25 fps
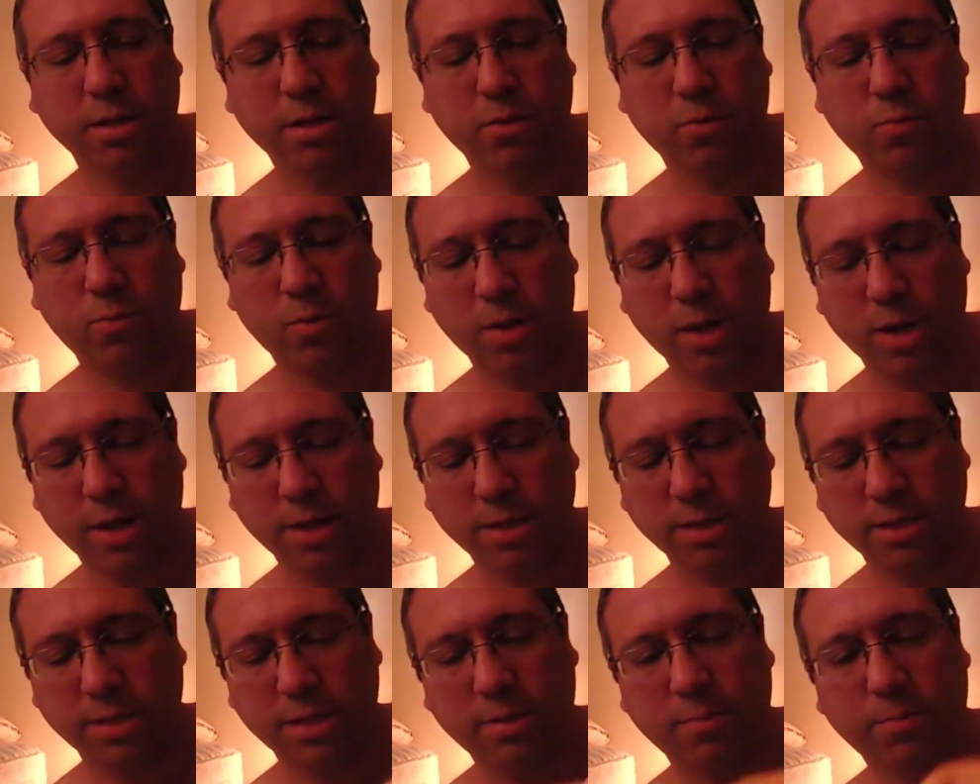
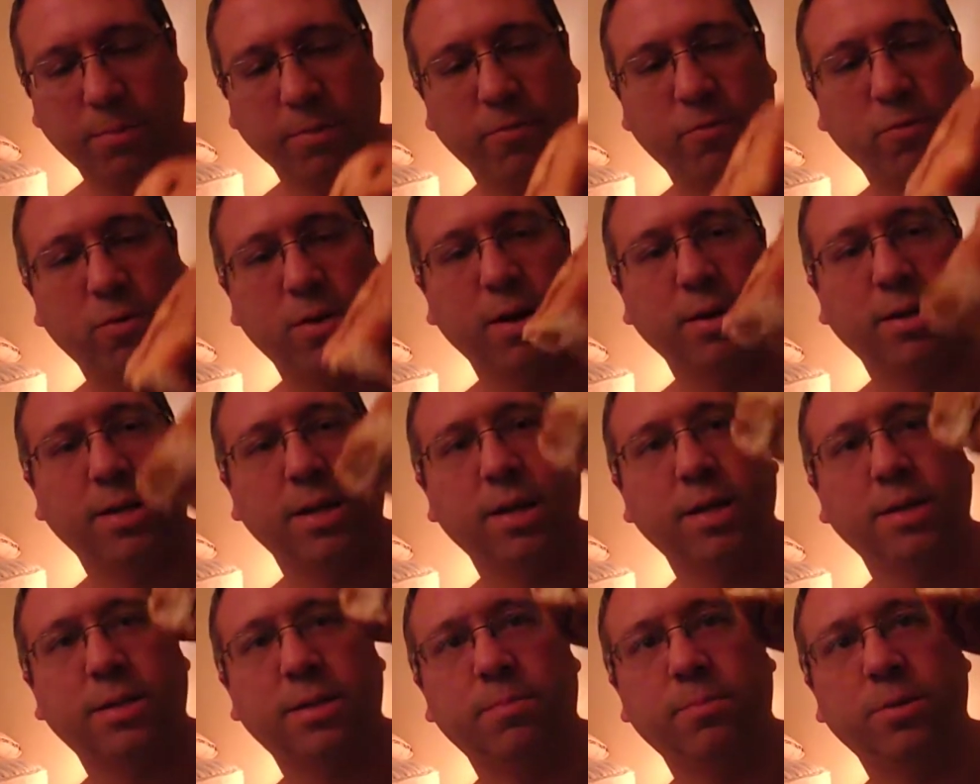Look-wise, before I
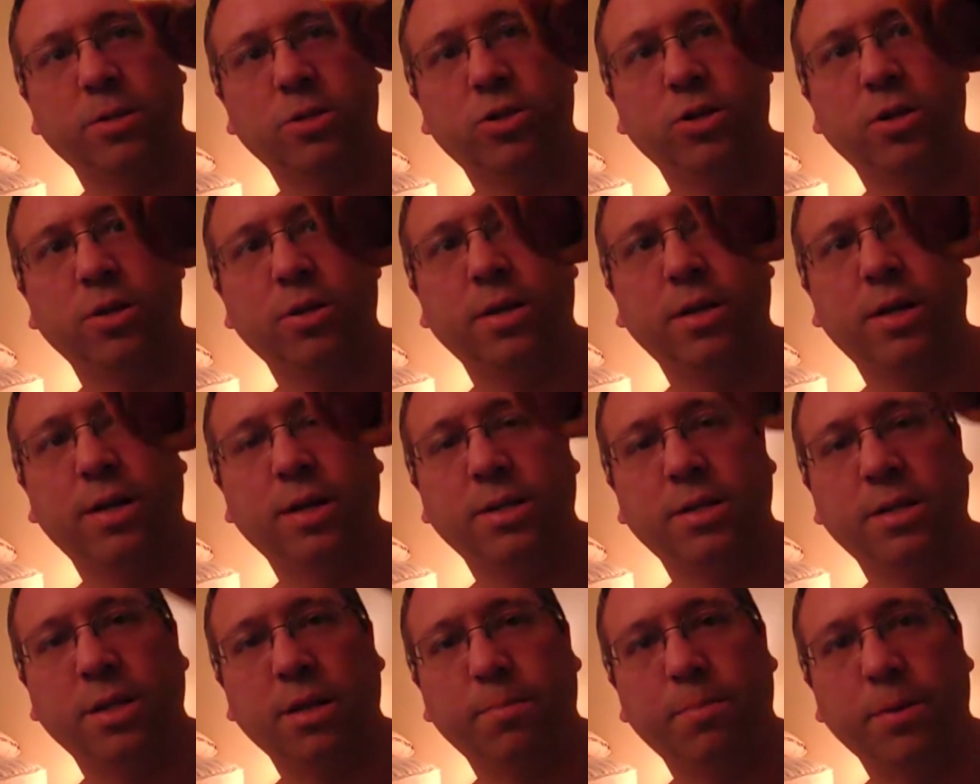taste, I'm going to show you
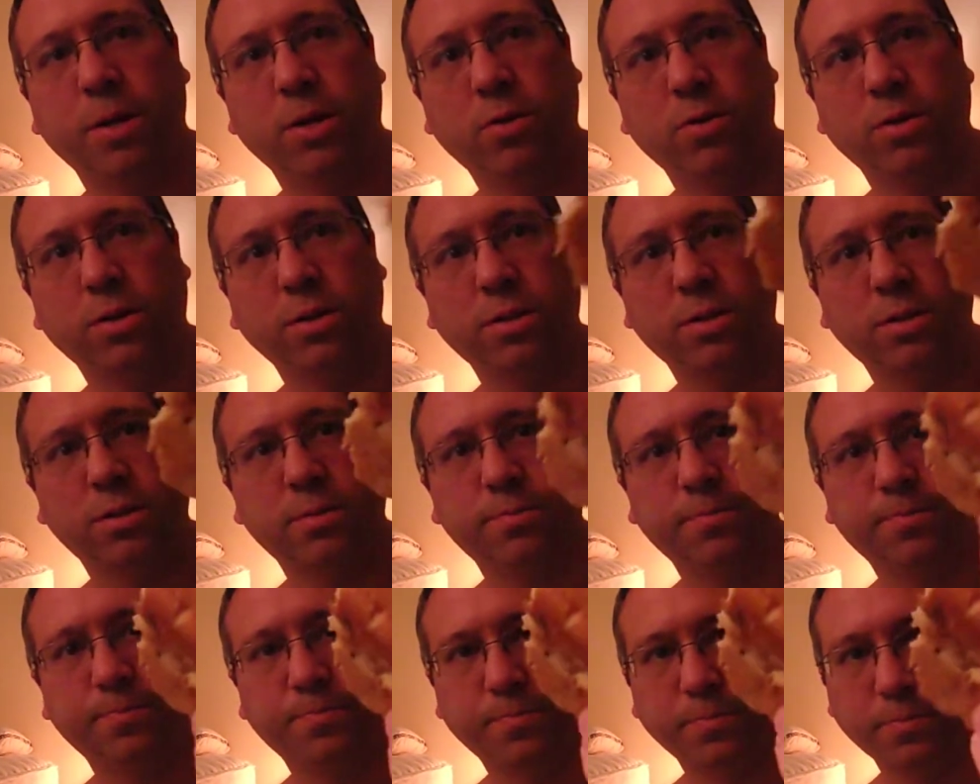guys the appearance.